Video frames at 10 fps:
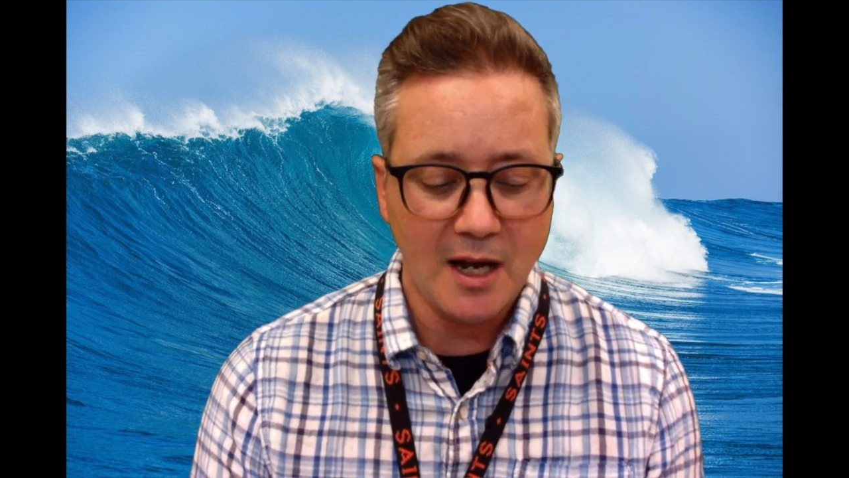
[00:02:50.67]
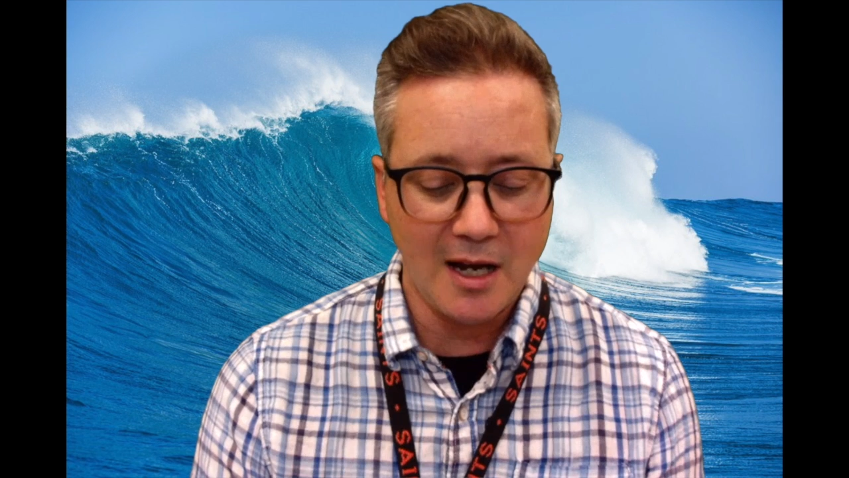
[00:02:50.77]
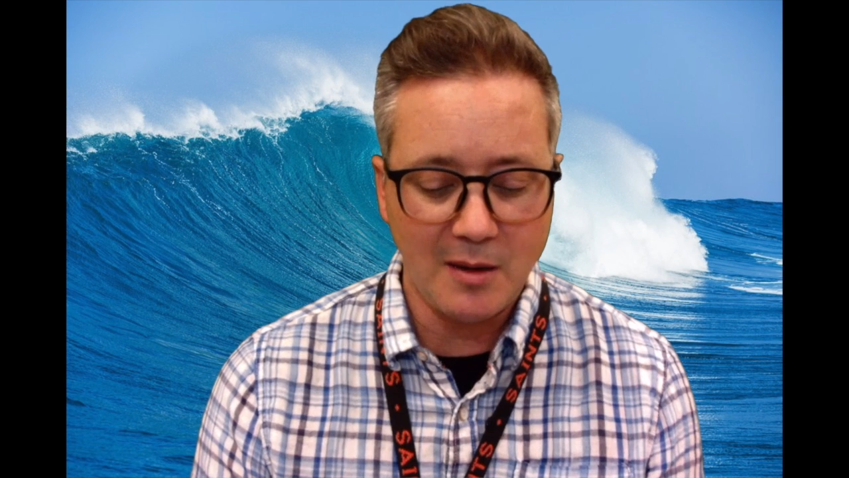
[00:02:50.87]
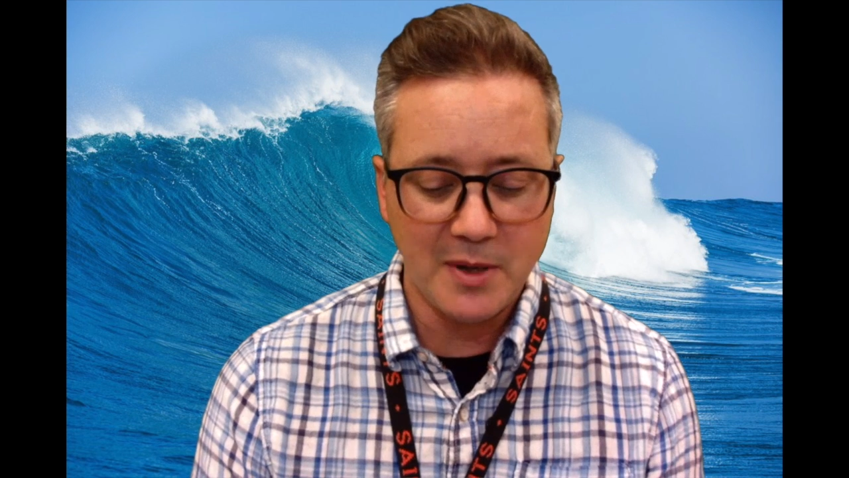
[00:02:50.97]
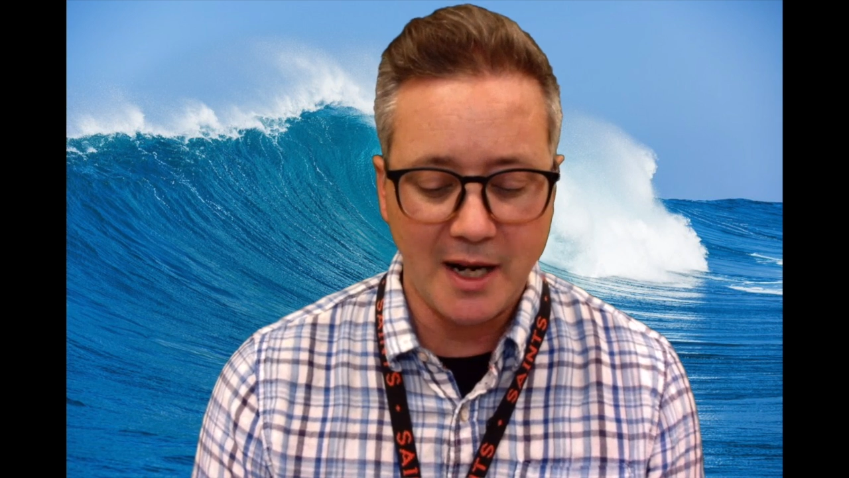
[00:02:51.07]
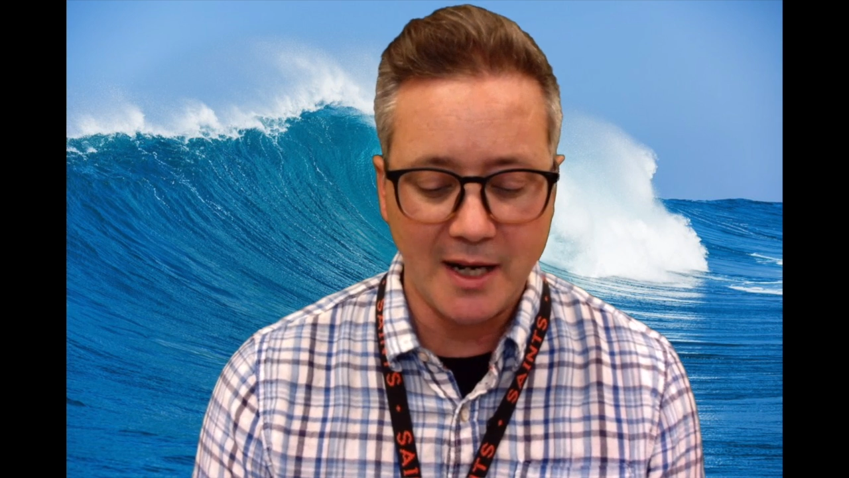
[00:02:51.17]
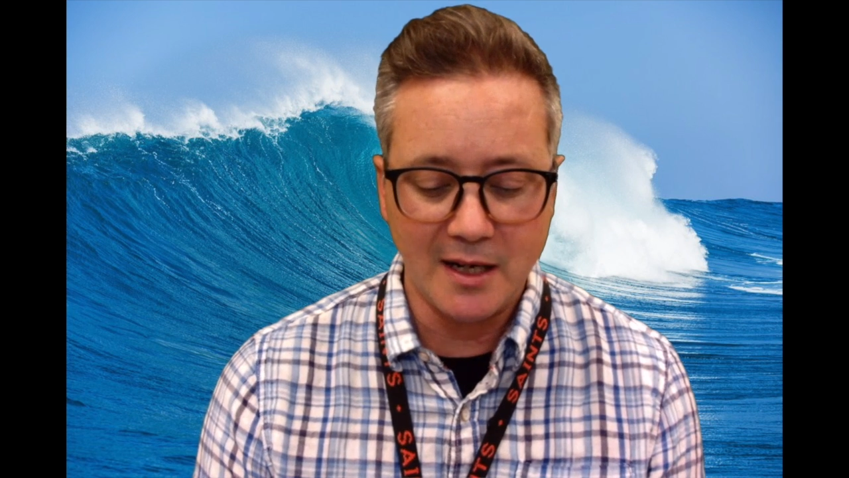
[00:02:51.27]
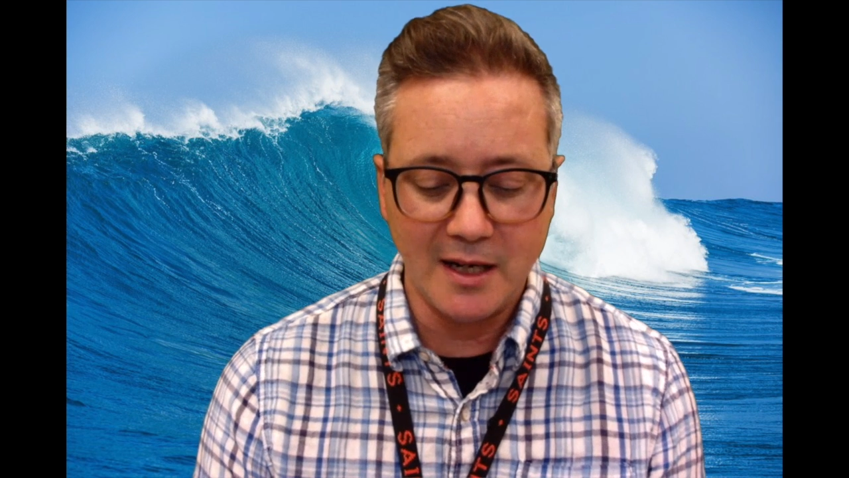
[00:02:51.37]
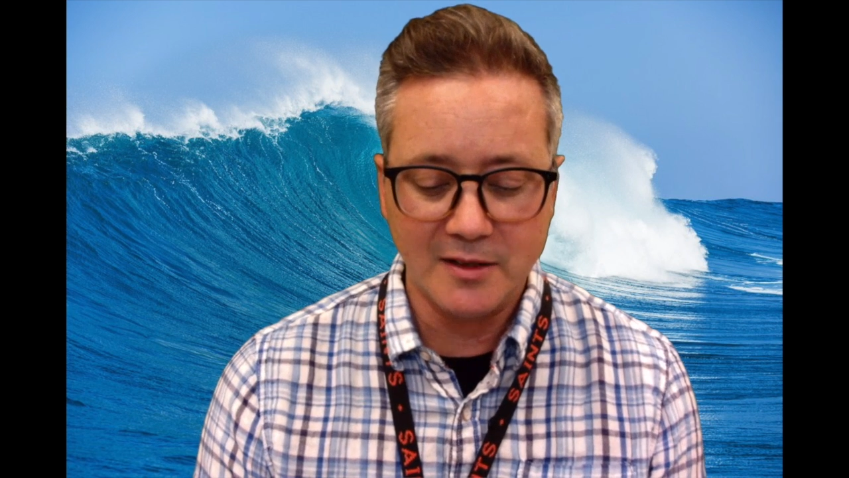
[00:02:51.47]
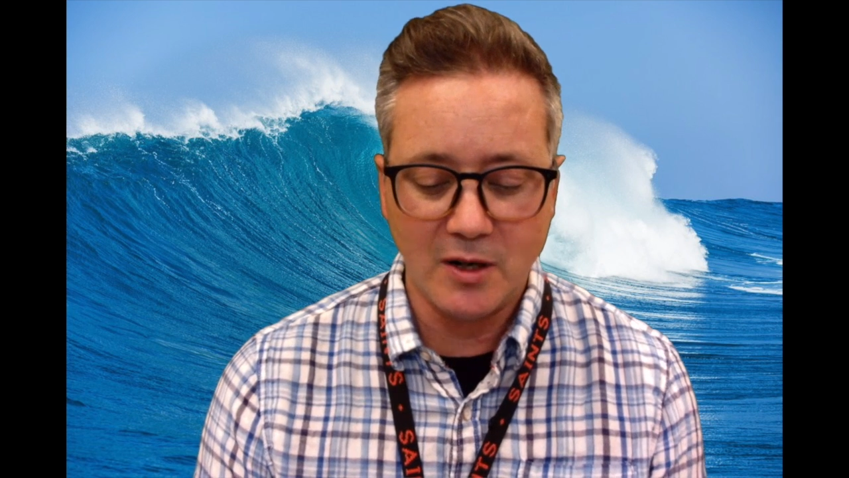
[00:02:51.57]
but
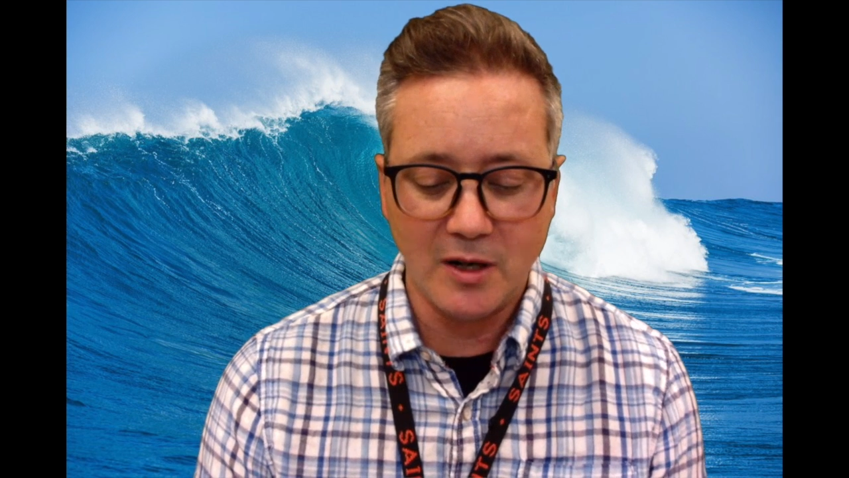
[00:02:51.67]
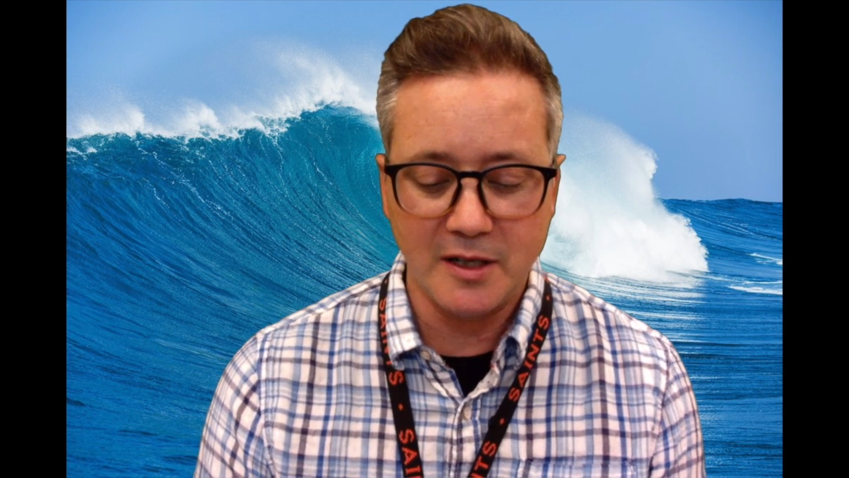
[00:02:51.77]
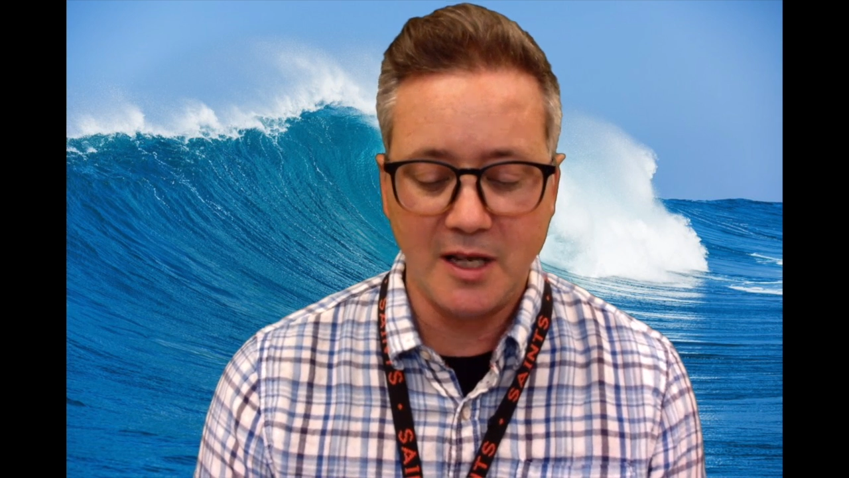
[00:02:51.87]
it's hard